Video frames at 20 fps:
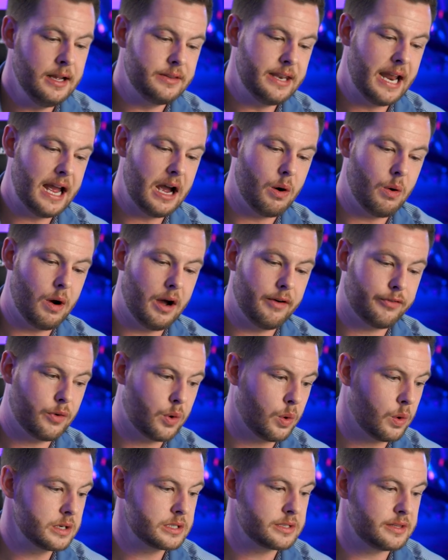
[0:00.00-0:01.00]
Now, of
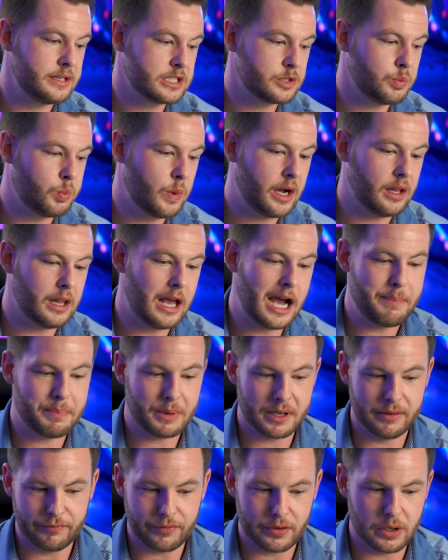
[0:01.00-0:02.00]
course, this will
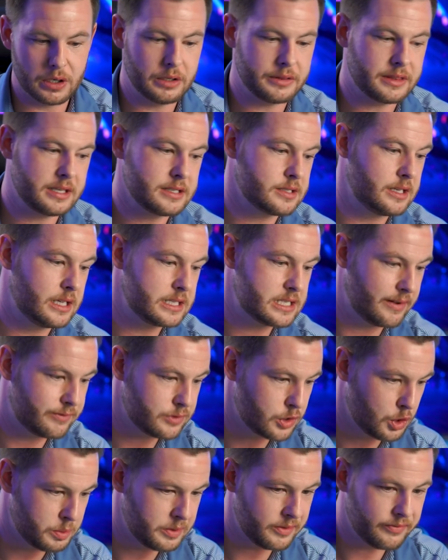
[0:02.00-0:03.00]
upconvert. This does have
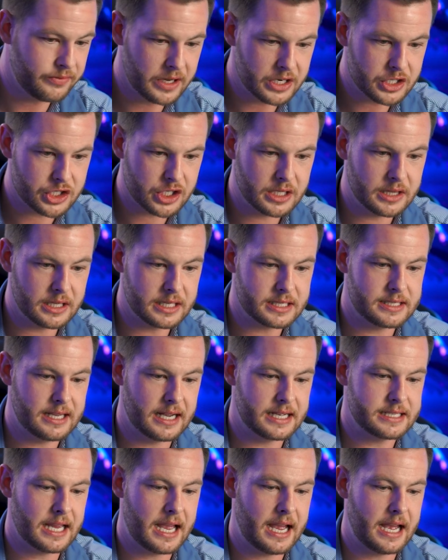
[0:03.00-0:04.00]
Dolby Vision. This
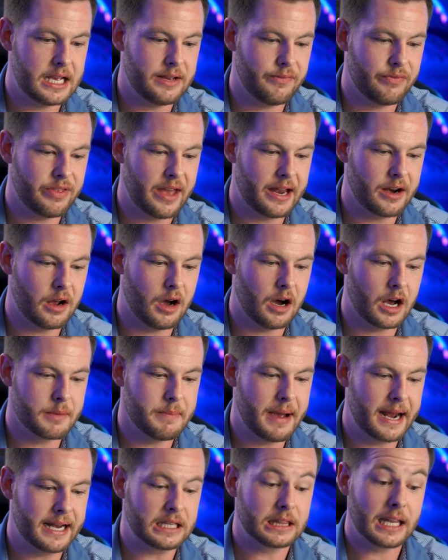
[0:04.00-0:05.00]
does have that
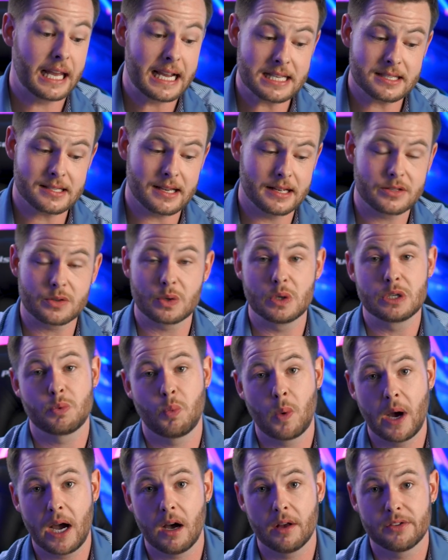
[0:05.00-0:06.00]
automatic light sensor as
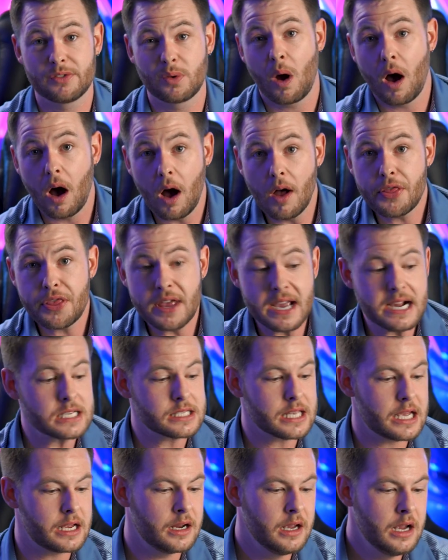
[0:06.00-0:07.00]
well. So all things
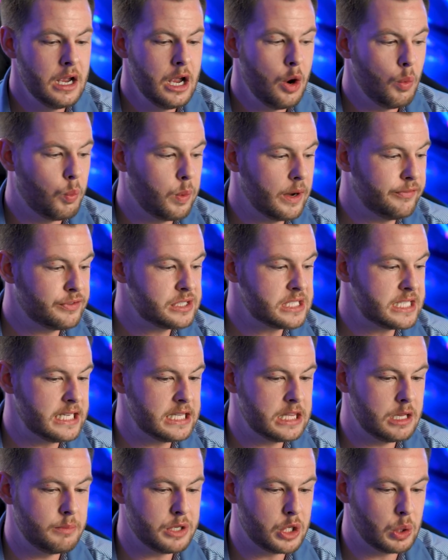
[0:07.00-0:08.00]
that we've
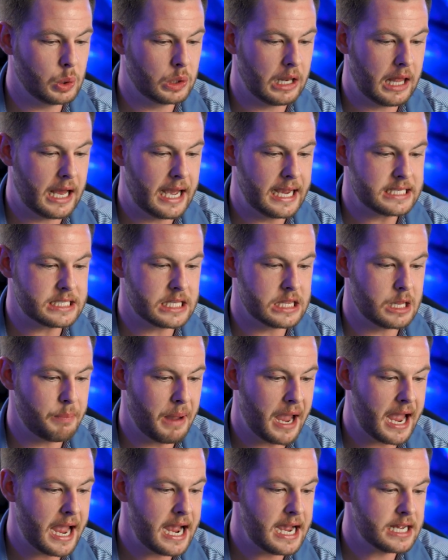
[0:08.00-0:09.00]
seen them utilize in the
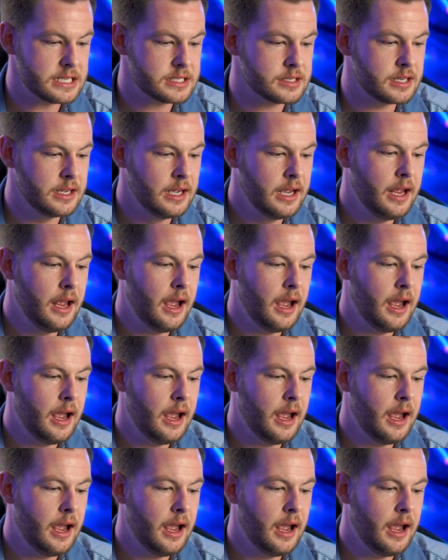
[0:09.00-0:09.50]
past.